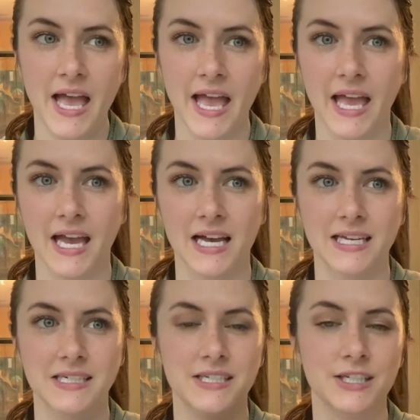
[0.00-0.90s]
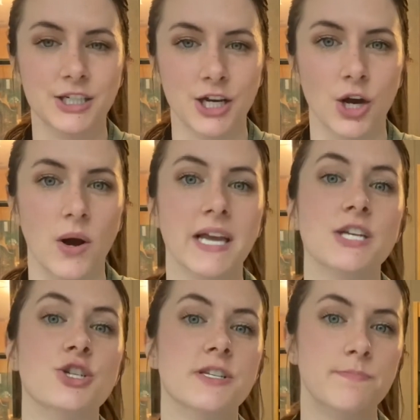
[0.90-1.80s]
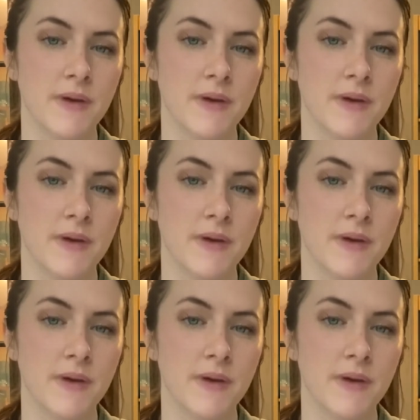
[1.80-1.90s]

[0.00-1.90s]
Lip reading: and you know, I can just